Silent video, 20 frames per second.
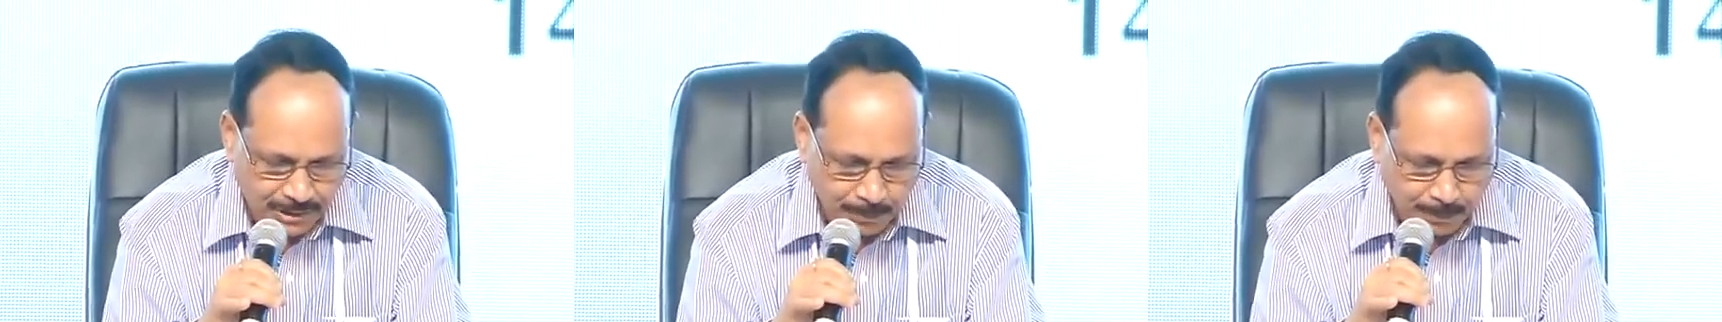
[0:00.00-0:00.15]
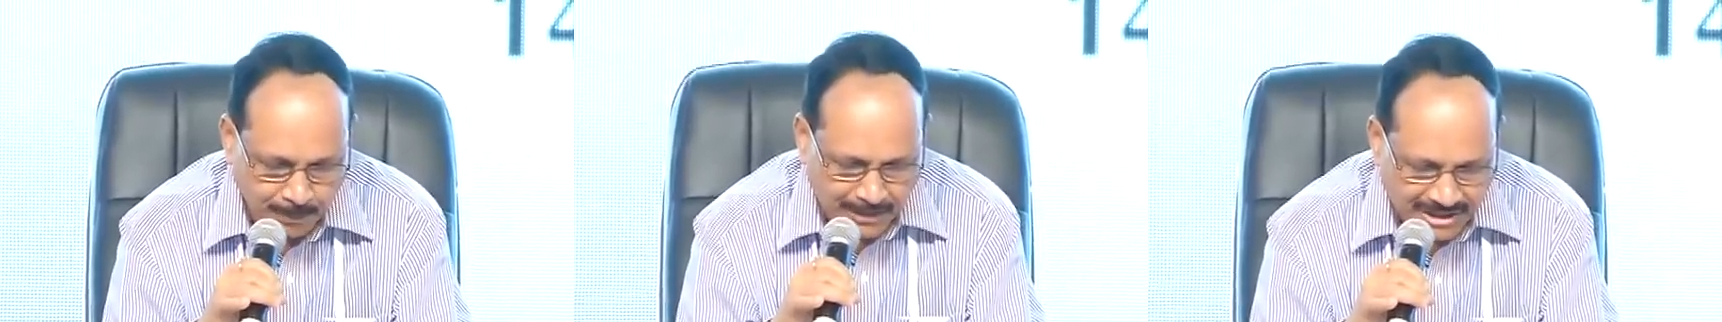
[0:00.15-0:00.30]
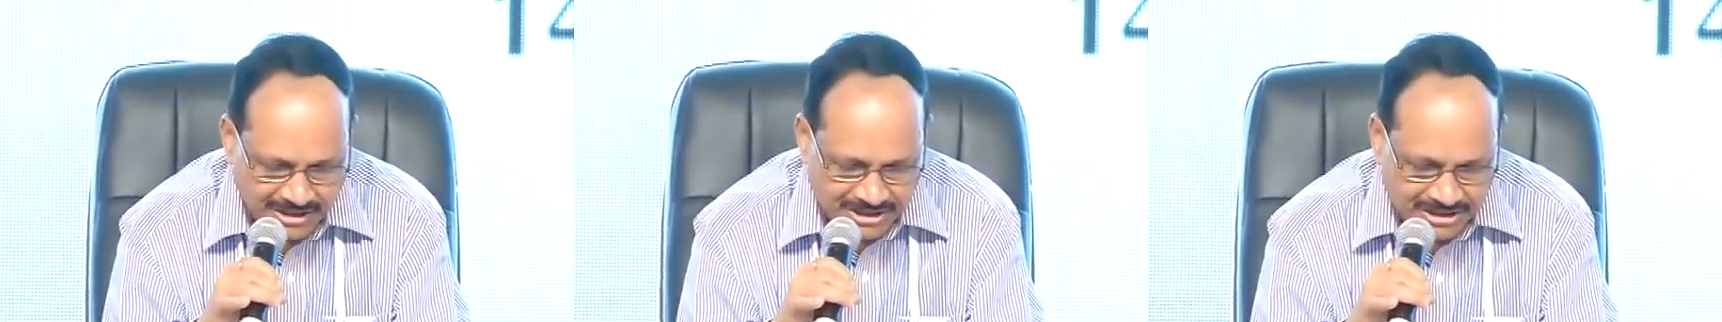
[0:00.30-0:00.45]

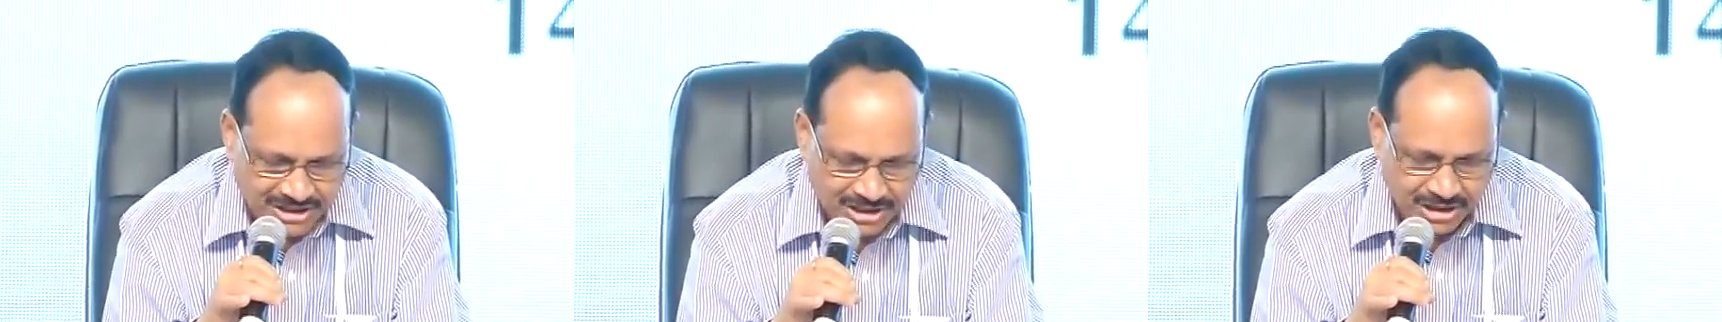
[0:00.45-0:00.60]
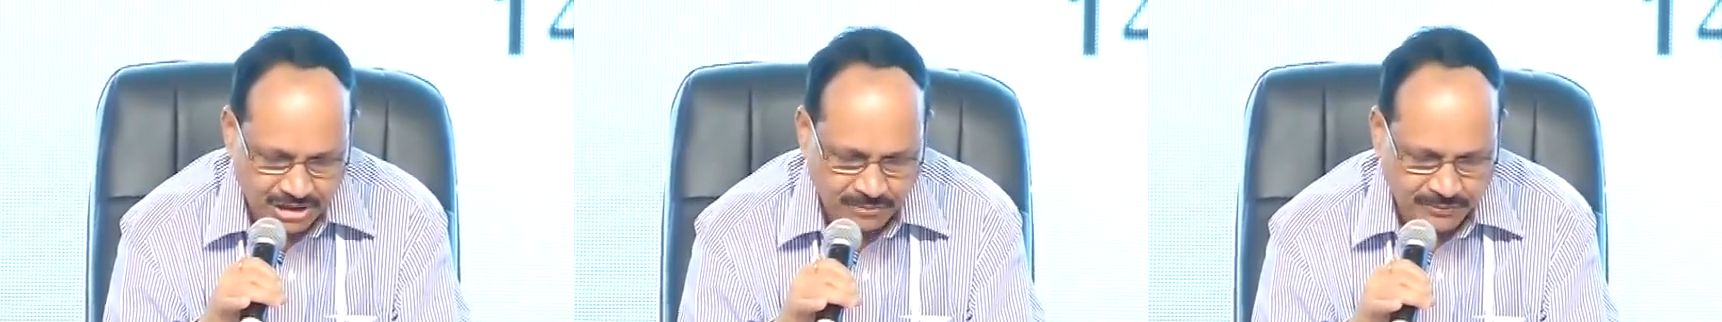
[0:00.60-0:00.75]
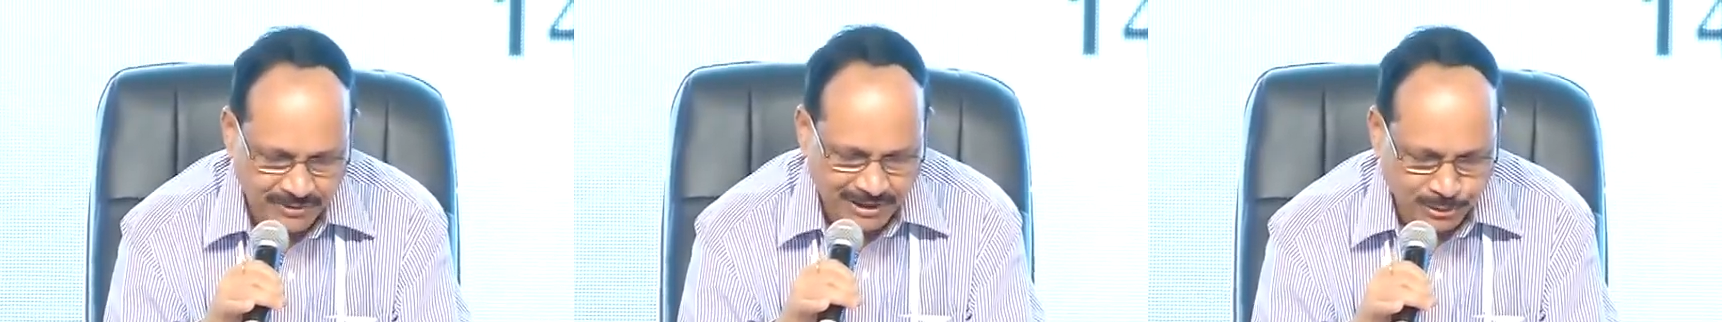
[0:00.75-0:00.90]

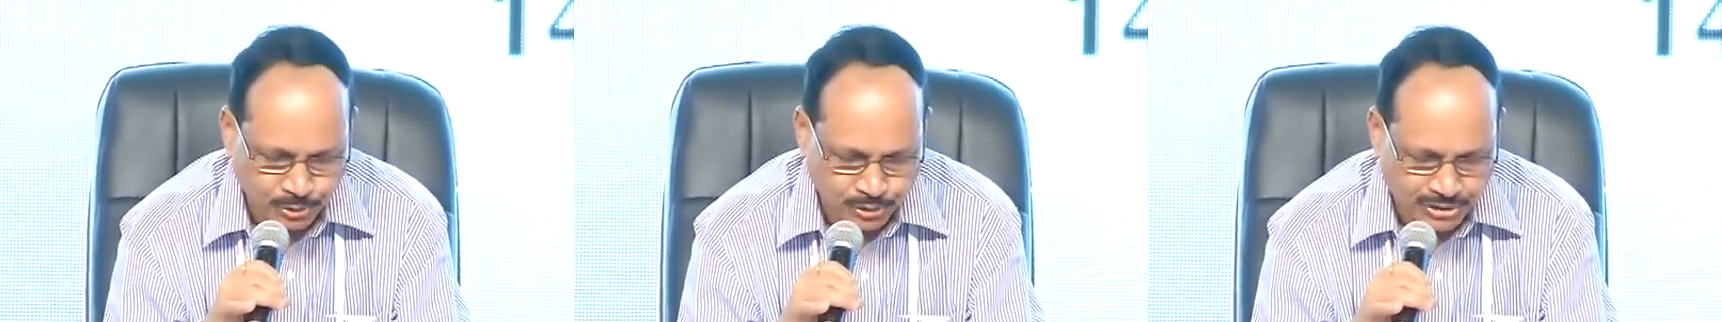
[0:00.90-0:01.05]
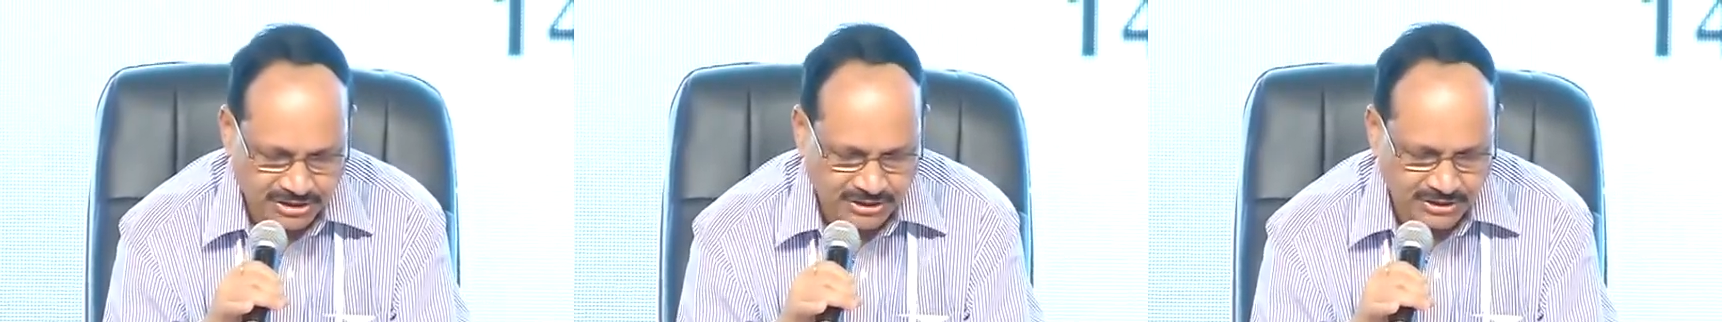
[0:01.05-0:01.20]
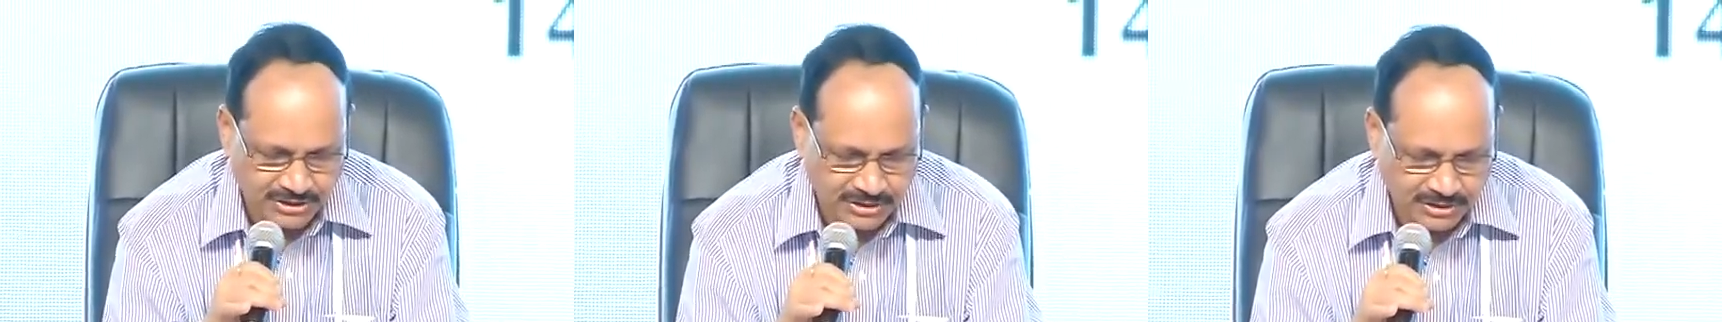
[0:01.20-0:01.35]
Ministry of
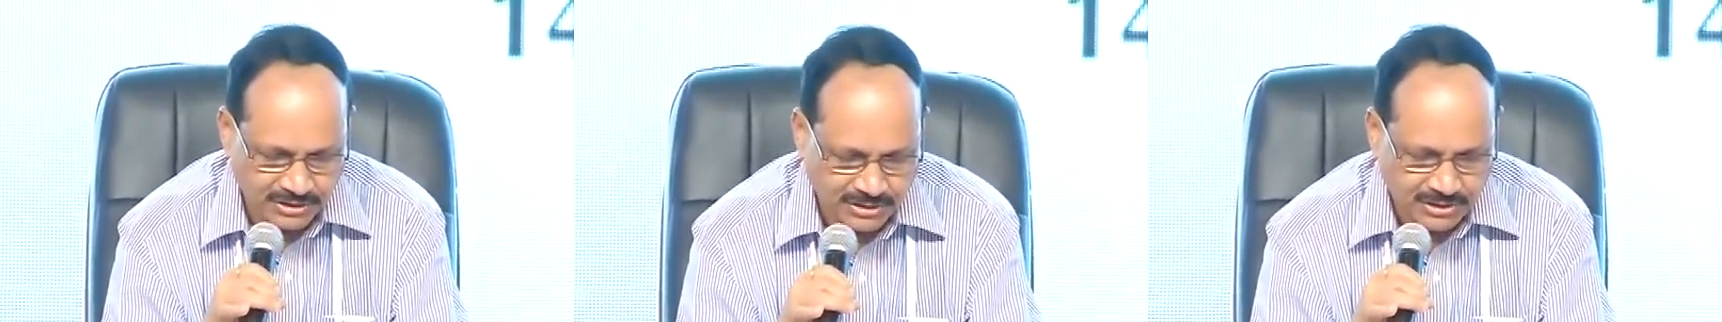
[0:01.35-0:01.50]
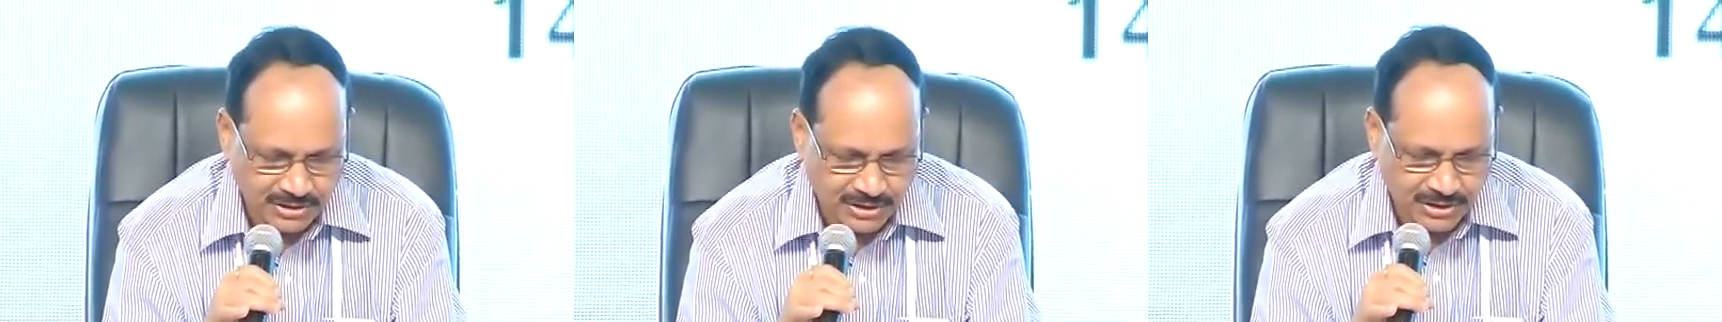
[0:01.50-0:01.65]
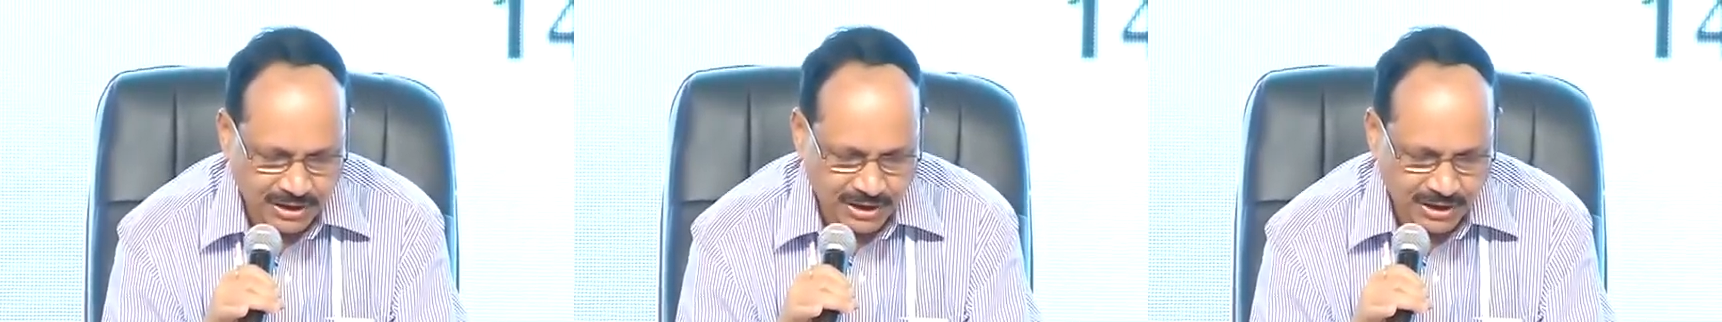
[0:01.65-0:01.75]
Housing